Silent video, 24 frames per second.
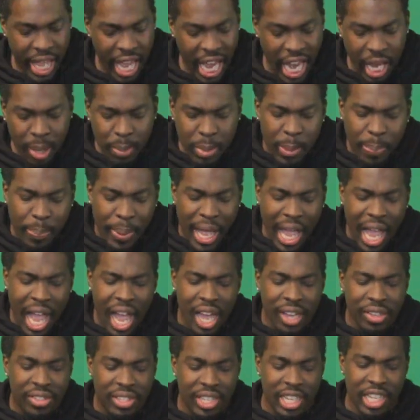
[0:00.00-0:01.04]
Amy
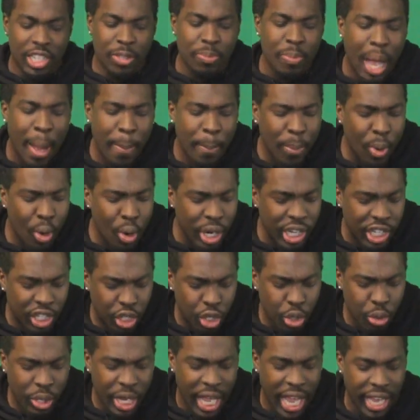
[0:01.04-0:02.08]
Powell says, my boy
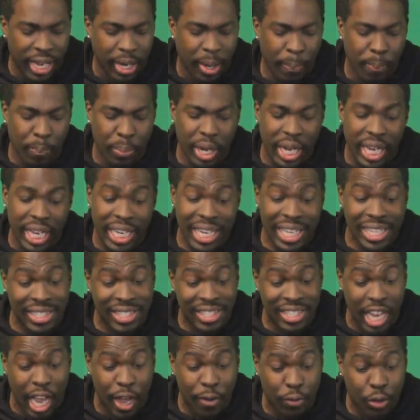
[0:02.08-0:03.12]
Dudek bringing in
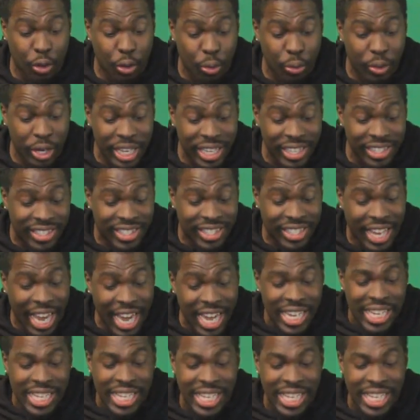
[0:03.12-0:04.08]
South Korea's skate